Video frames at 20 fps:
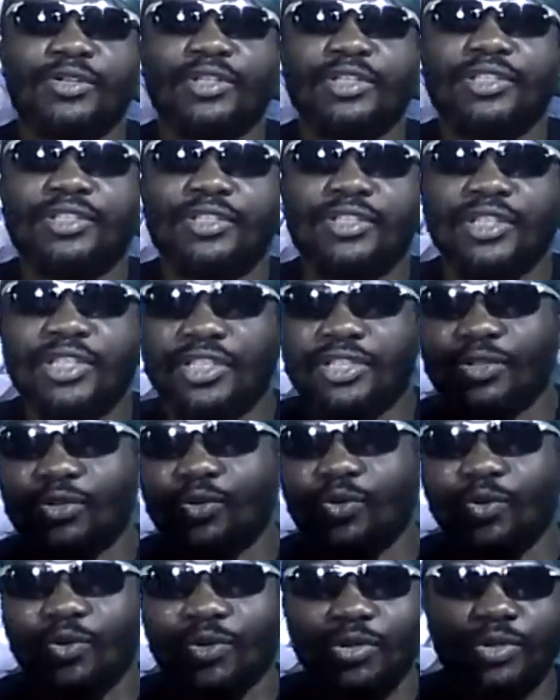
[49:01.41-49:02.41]
Each
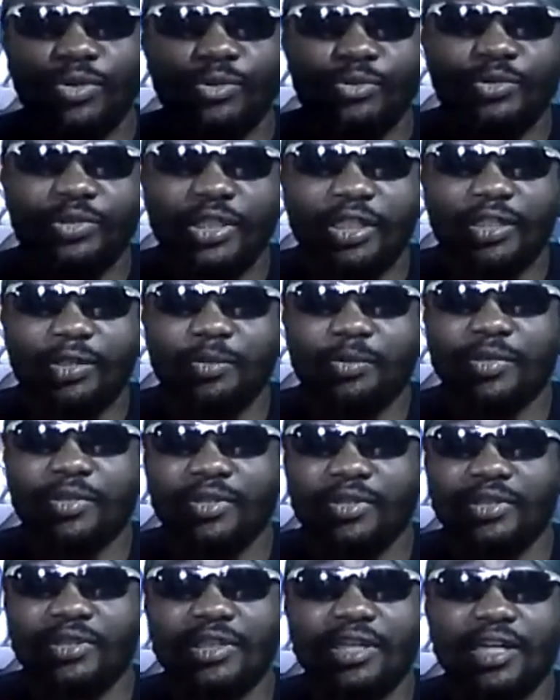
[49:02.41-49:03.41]
school you set up
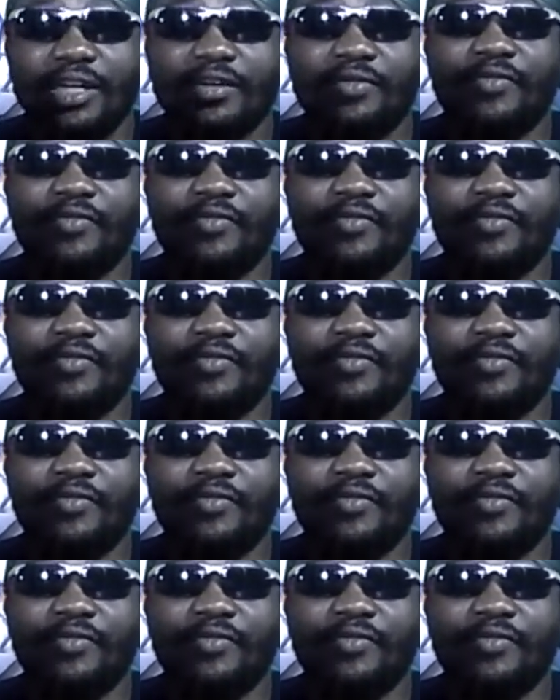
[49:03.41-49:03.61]
like a